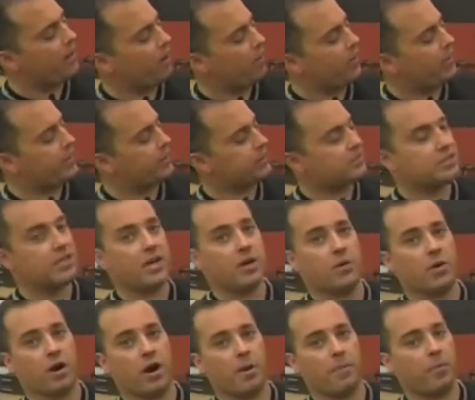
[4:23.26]
here, we can
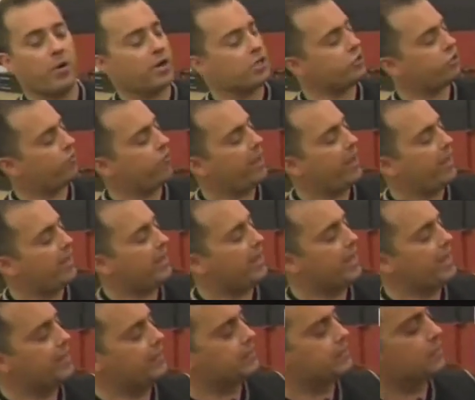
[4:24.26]
see what our pressure
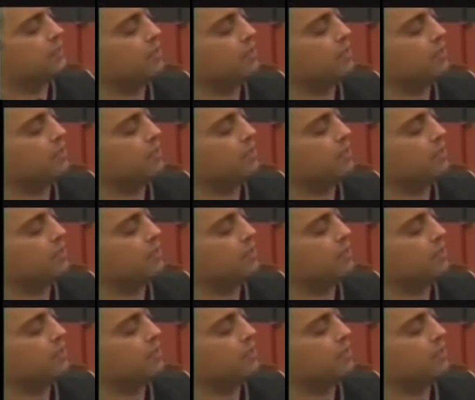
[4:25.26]
rating is.